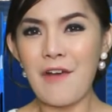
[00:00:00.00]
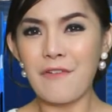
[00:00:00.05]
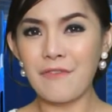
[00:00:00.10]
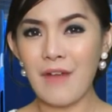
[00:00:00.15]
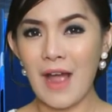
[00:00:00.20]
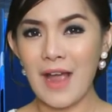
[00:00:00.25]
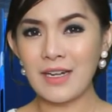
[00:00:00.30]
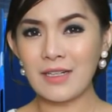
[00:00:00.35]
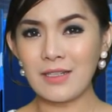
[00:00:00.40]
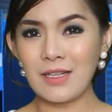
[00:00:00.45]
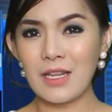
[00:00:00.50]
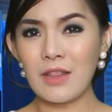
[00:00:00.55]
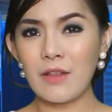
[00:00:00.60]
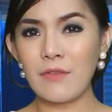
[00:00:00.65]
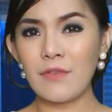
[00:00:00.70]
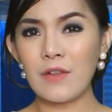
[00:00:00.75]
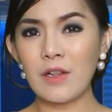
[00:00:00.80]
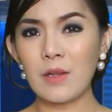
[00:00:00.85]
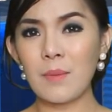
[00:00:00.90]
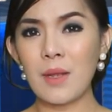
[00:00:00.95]
Finally, the
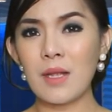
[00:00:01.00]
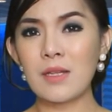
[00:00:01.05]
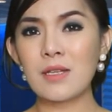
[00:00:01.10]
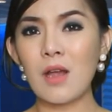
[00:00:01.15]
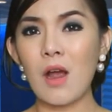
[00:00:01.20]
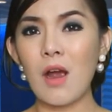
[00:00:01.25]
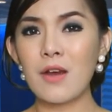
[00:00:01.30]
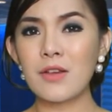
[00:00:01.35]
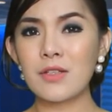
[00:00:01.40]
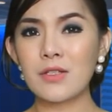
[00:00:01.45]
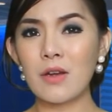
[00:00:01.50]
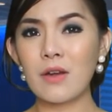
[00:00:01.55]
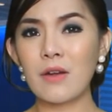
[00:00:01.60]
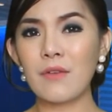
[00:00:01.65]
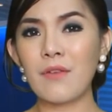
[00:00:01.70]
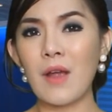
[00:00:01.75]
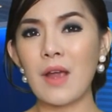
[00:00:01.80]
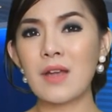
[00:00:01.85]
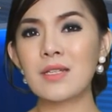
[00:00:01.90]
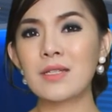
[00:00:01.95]
filaments are
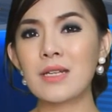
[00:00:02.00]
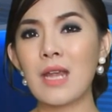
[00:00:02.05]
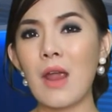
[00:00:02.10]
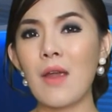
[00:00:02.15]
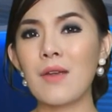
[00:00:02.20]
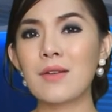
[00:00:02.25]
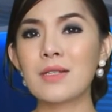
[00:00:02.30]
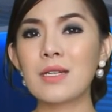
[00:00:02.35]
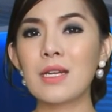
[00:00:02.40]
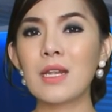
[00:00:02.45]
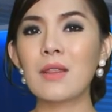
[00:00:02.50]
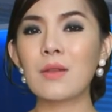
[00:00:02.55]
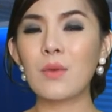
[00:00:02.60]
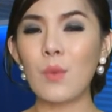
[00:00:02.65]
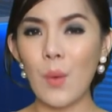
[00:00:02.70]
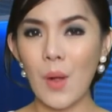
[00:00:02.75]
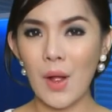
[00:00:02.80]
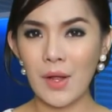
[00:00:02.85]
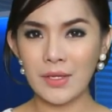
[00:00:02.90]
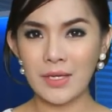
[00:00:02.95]
certified to guarantee the
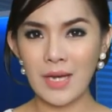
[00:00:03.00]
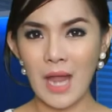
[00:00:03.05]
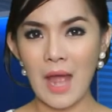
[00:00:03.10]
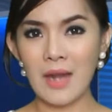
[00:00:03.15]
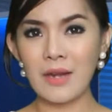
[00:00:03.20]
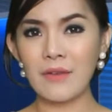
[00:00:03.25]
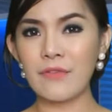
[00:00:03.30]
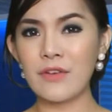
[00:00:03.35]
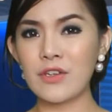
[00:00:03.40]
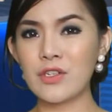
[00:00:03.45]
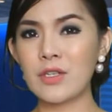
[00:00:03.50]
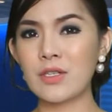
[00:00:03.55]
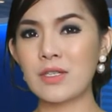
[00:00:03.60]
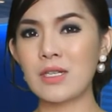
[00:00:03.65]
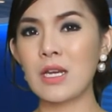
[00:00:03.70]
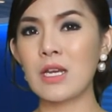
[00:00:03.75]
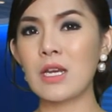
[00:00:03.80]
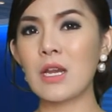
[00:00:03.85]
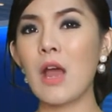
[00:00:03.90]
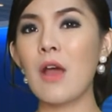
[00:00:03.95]
quality and
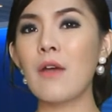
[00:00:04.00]
efficiency